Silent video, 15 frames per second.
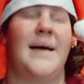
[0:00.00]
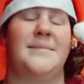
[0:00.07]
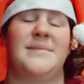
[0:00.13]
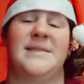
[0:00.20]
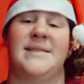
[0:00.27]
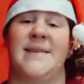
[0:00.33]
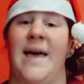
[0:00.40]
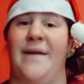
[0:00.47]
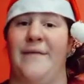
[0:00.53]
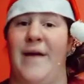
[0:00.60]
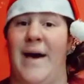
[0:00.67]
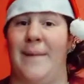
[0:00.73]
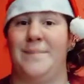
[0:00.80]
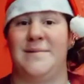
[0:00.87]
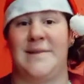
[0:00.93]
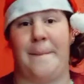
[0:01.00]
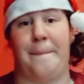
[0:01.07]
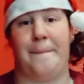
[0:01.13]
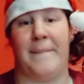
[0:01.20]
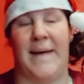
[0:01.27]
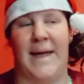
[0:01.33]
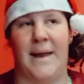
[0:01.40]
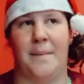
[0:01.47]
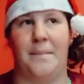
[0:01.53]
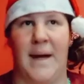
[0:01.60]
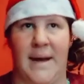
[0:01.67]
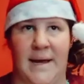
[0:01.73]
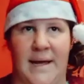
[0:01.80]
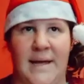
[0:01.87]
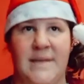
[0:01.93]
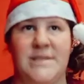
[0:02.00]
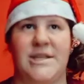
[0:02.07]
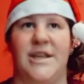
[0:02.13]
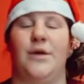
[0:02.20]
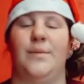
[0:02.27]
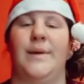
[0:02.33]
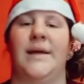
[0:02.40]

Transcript: save up some money so that